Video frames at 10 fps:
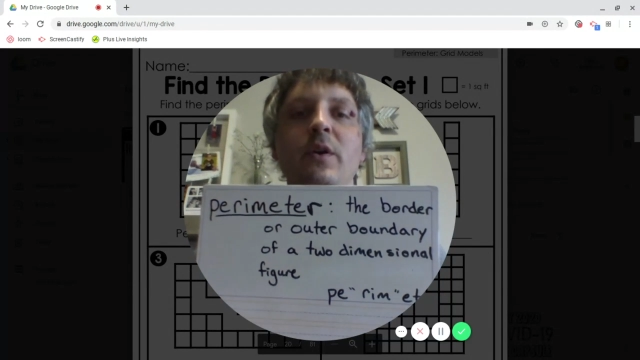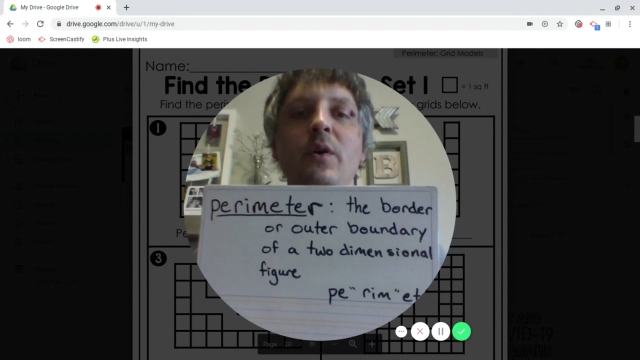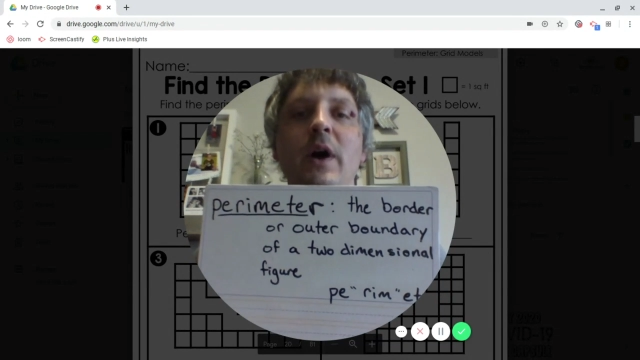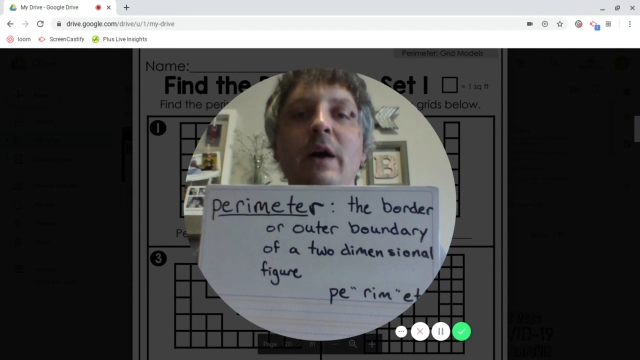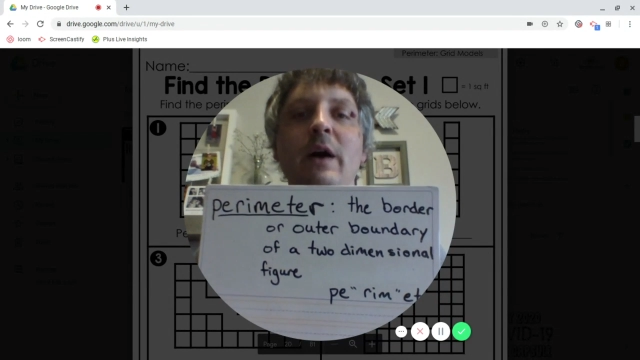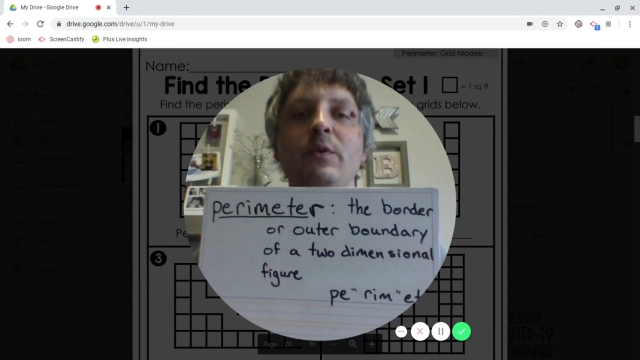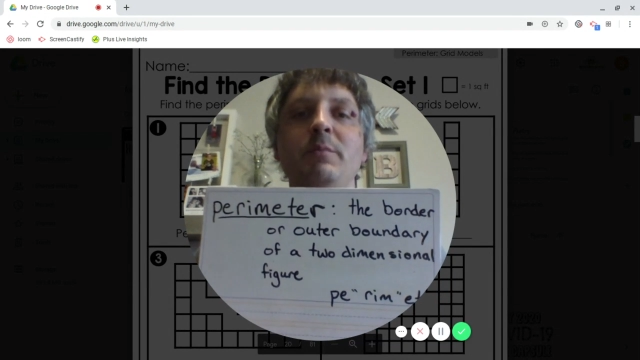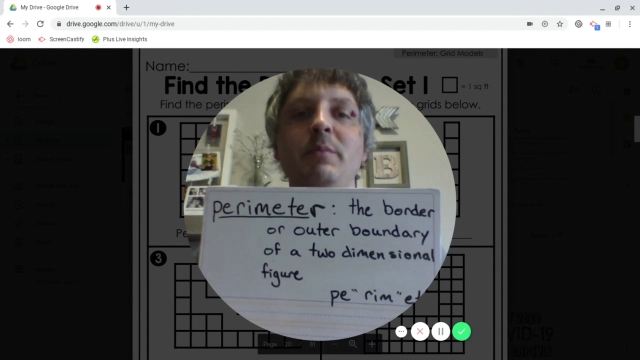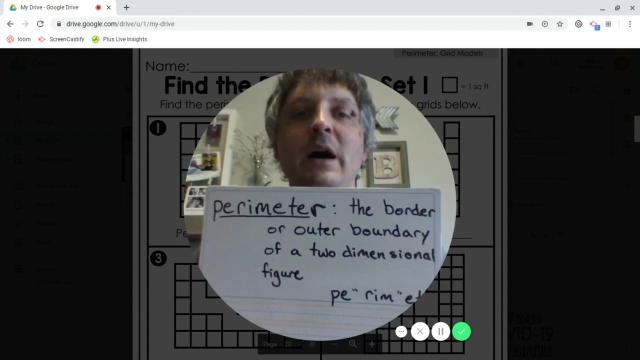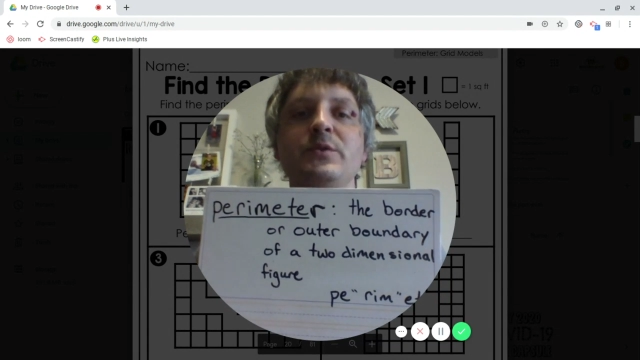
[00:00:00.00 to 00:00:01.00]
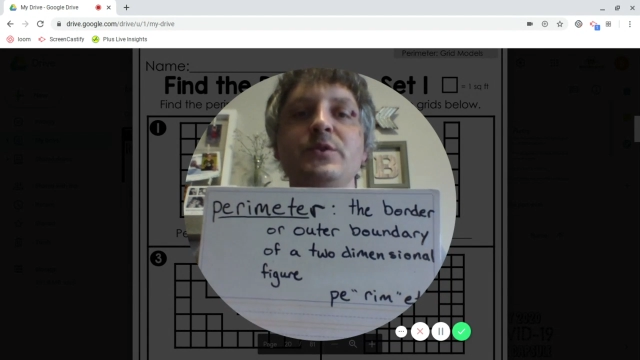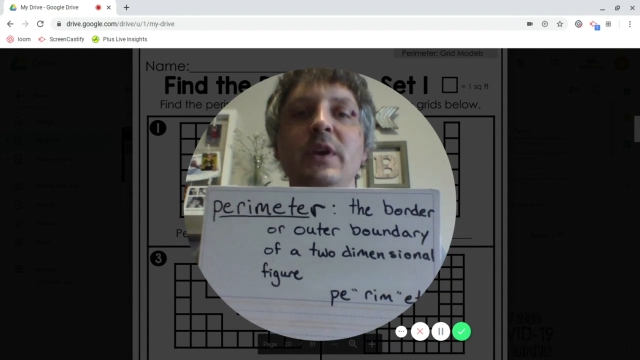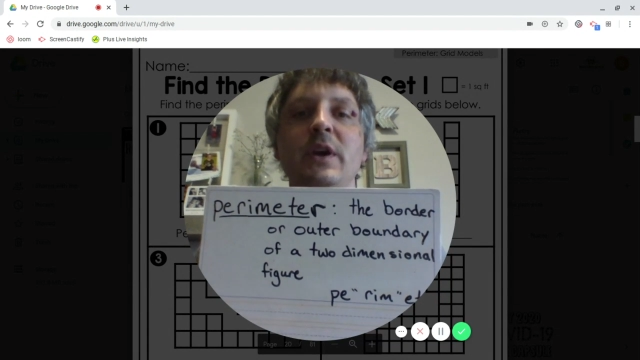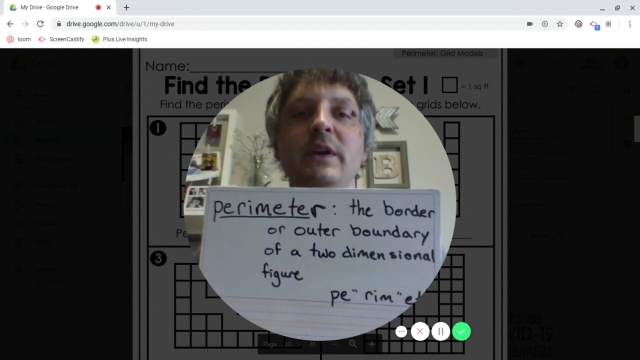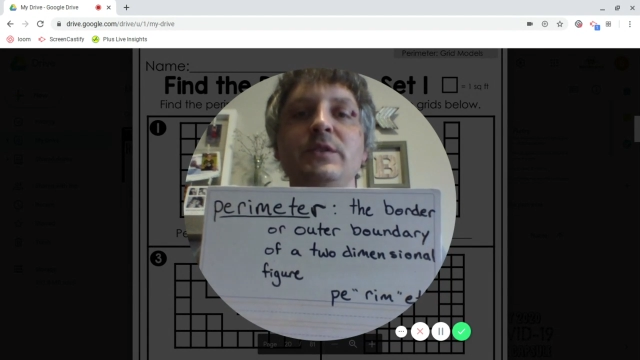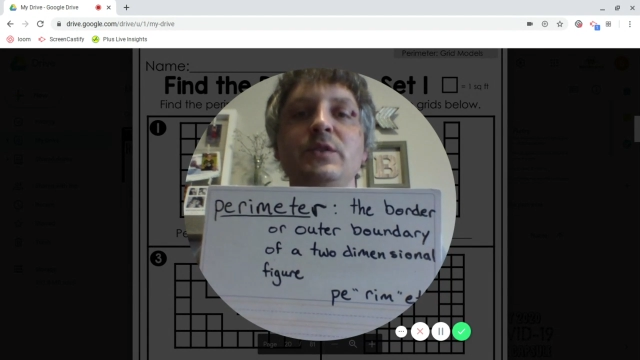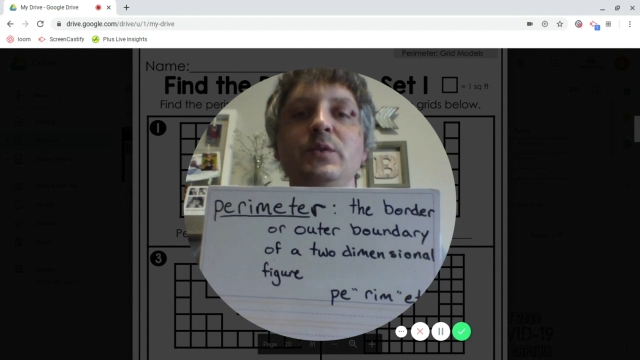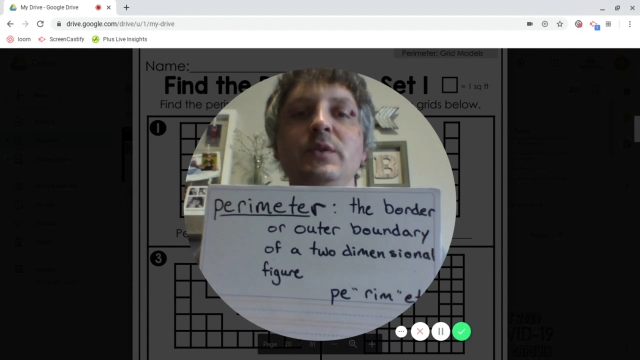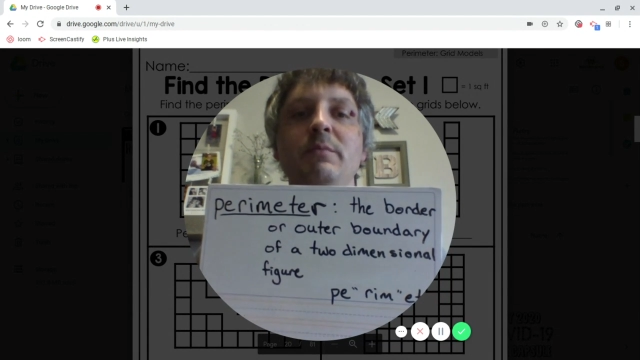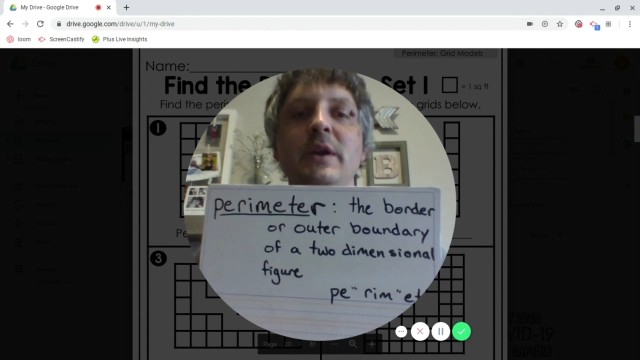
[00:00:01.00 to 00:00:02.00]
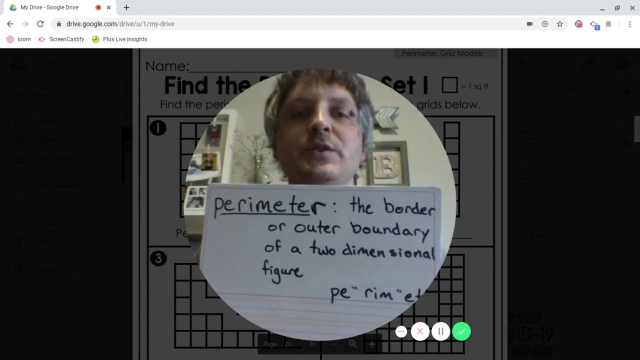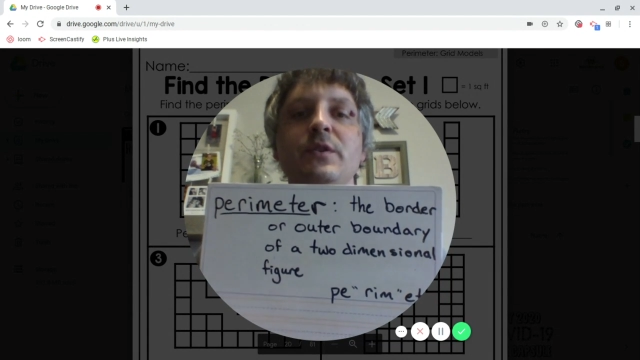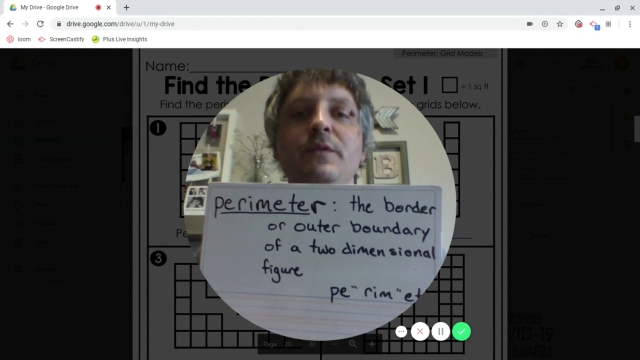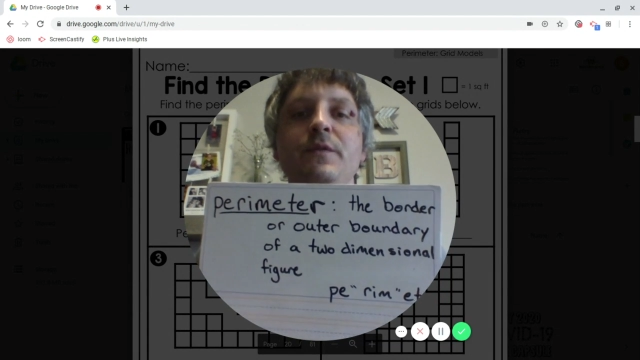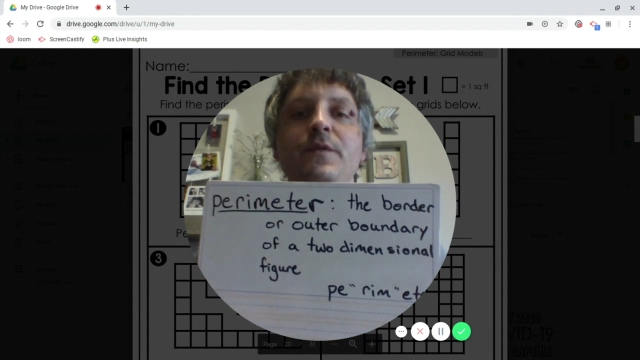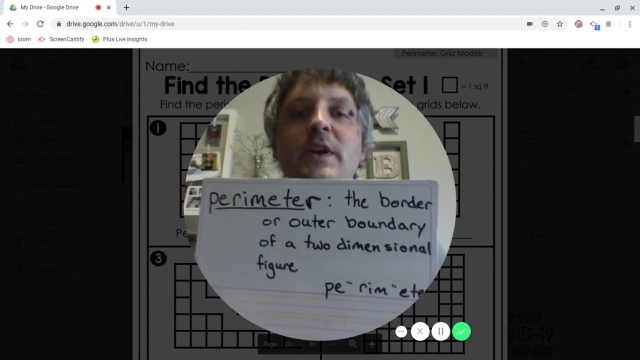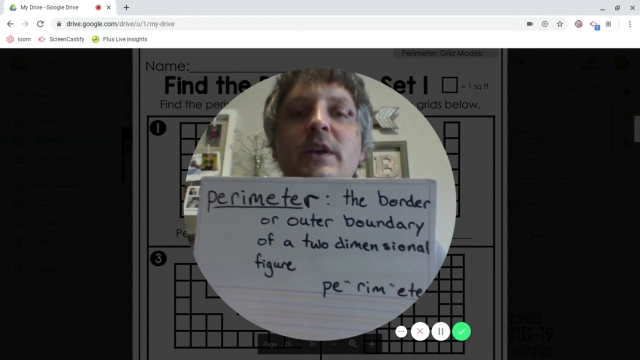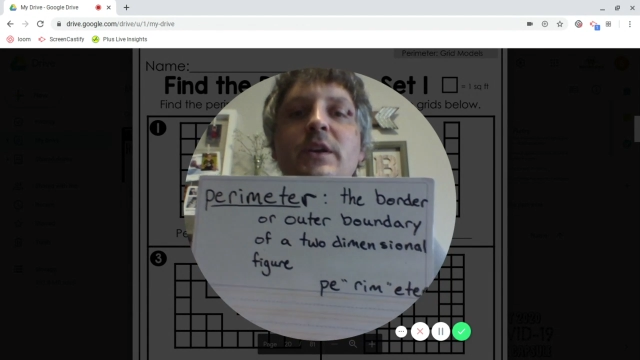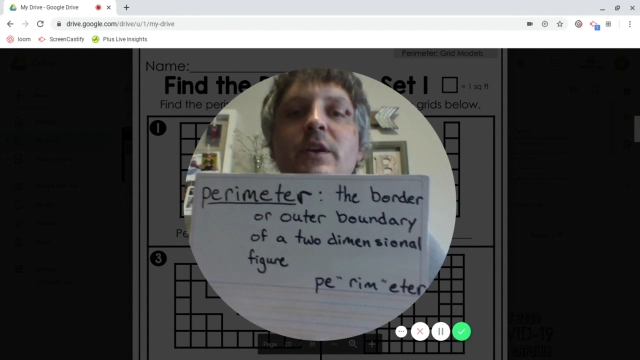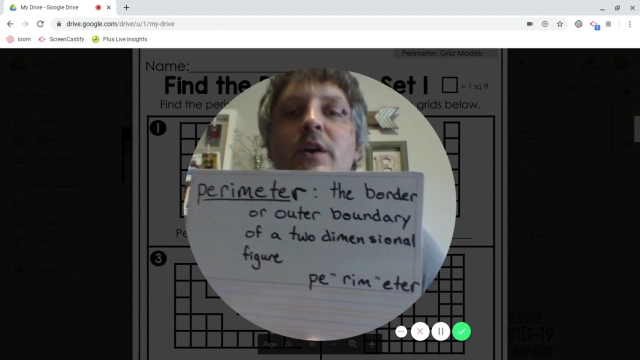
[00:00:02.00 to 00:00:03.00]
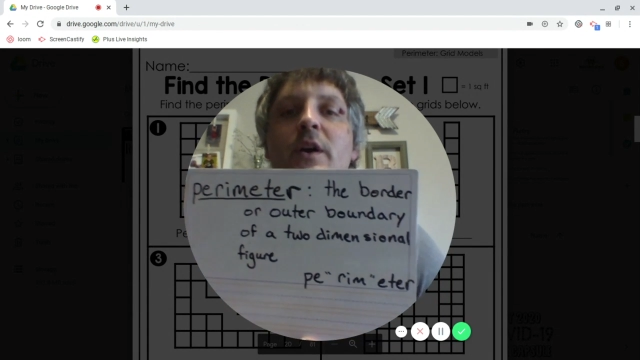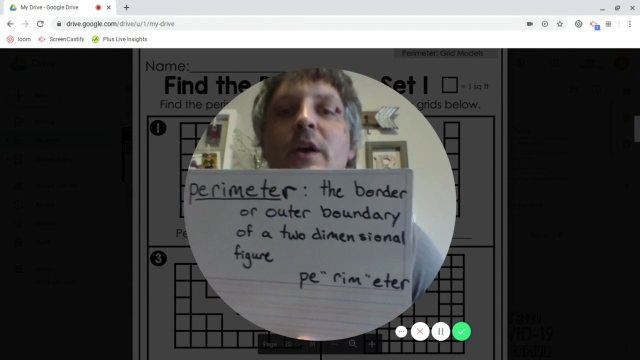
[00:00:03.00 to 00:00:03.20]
or outer boundary of a two-dimensional figure.